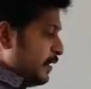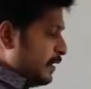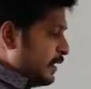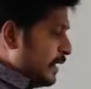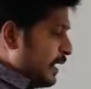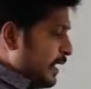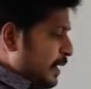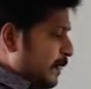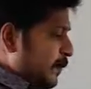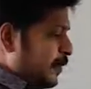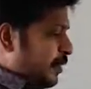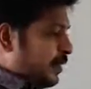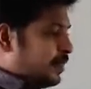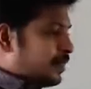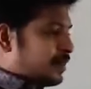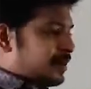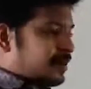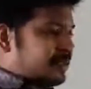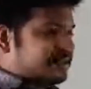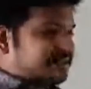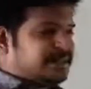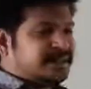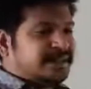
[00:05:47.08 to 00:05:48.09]
I am
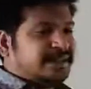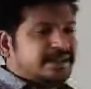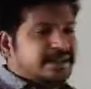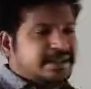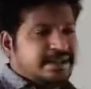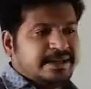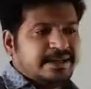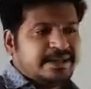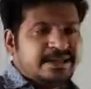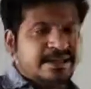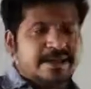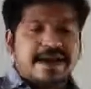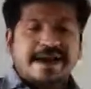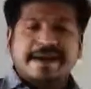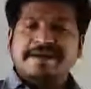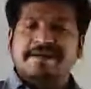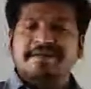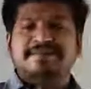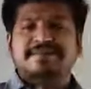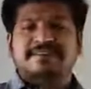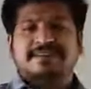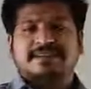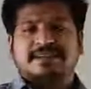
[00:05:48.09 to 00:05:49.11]
considering any
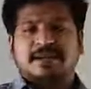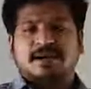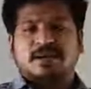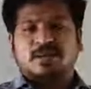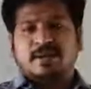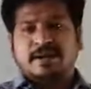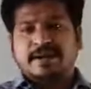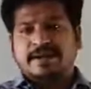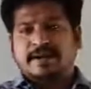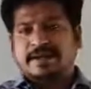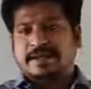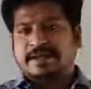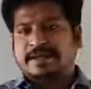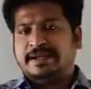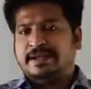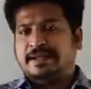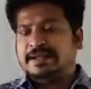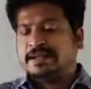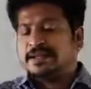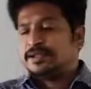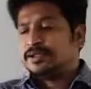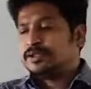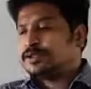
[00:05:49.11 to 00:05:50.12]
physical quantity.
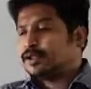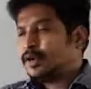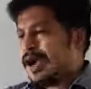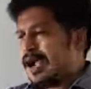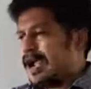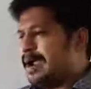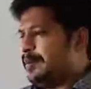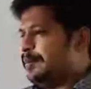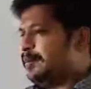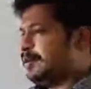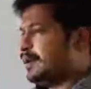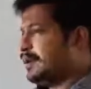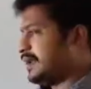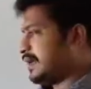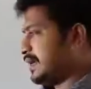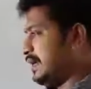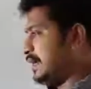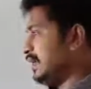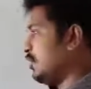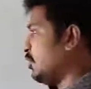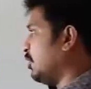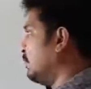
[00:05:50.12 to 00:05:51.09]
So I am taking